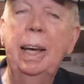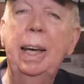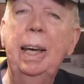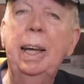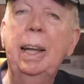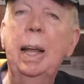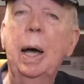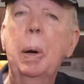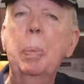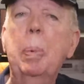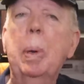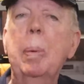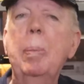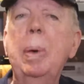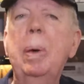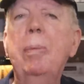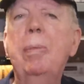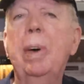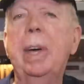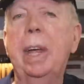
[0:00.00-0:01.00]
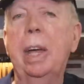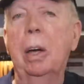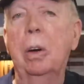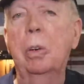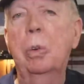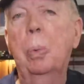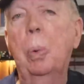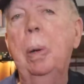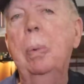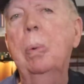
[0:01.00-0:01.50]
In upcoming
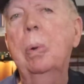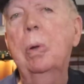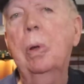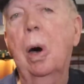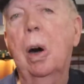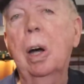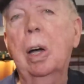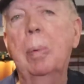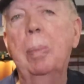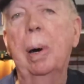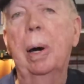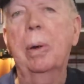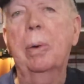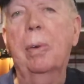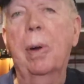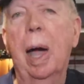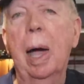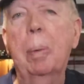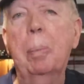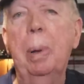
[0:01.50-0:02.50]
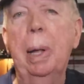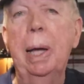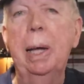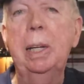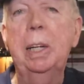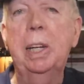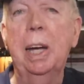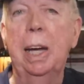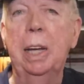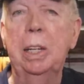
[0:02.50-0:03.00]
videos, we will talk about track
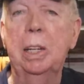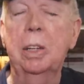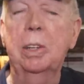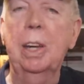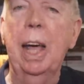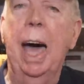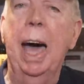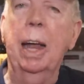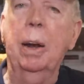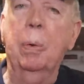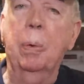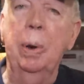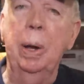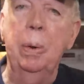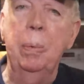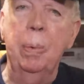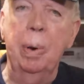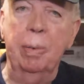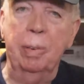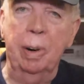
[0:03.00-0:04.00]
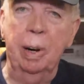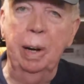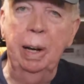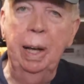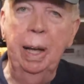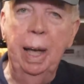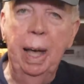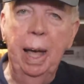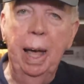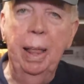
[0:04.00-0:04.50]
plan changes at Green River
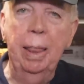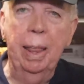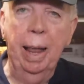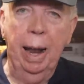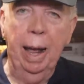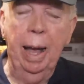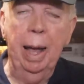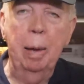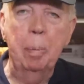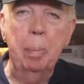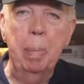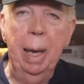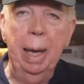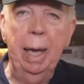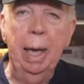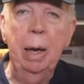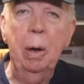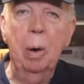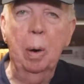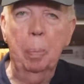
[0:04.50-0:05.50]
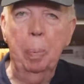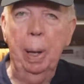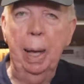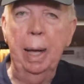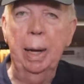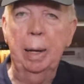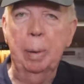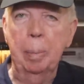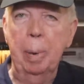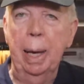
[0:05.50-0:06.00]
that I am making or
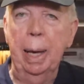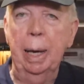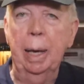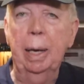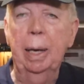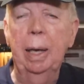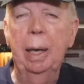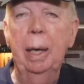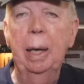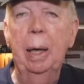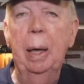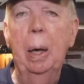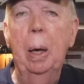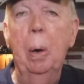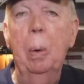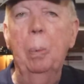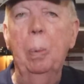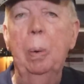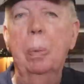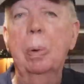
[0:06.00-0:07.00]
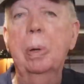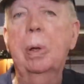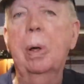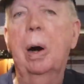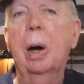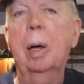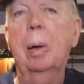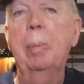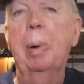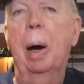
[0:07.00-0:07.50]
plan to make. We will
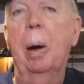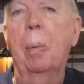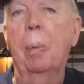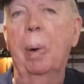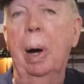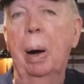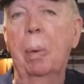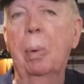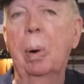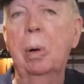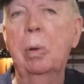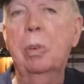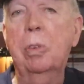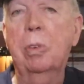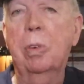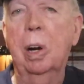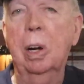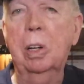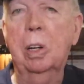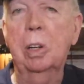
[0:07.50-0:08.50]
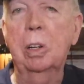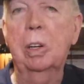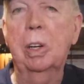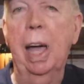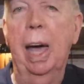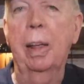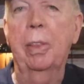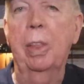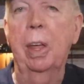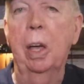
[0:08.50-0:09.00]
talk about railroad structures
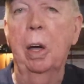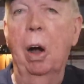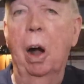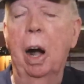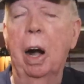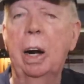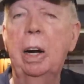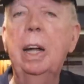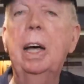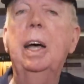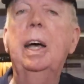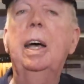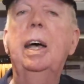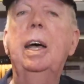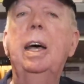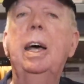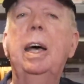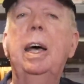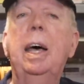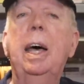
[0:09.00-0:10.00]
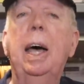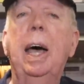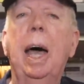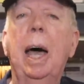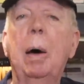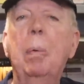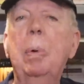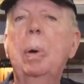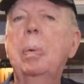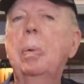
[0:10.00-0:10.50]
at the yard,
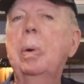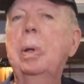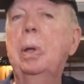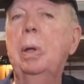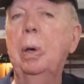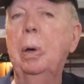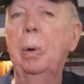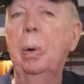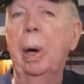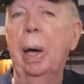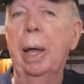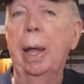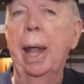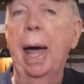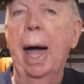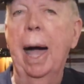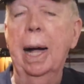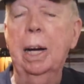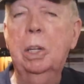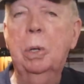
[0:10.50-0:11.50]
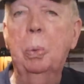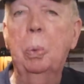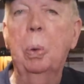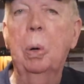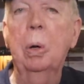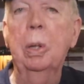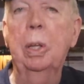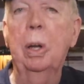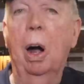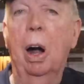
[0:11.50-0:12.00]
and we will do an
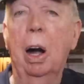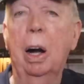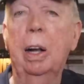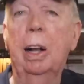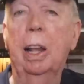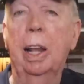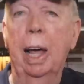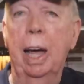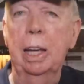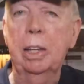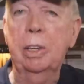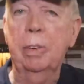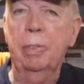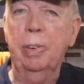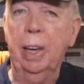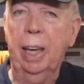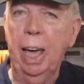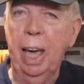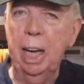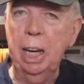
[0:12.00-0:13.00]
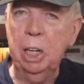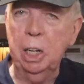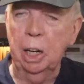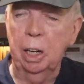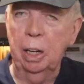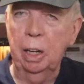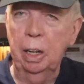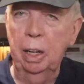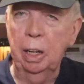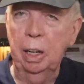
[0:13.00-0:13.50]
actual yard
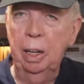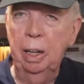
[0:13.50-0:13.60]
classification.